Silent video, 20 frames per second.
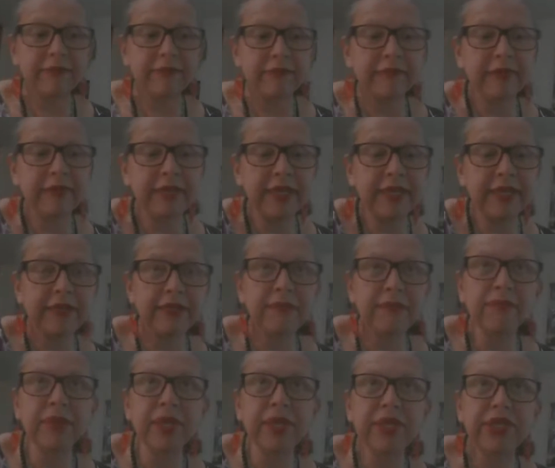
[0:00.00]
the, the
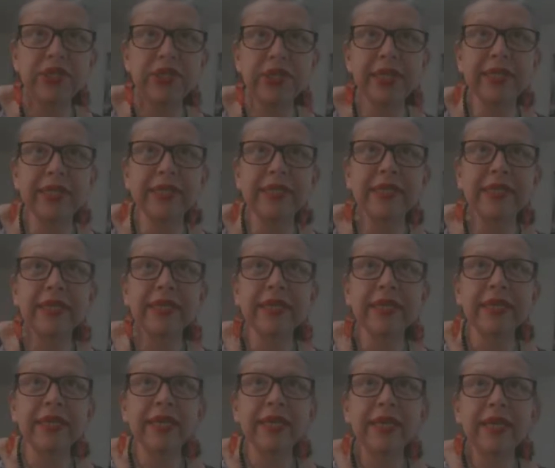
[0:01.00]
budget.
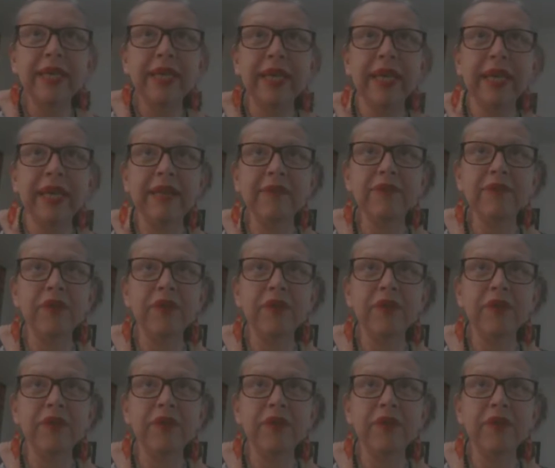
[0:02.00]
And for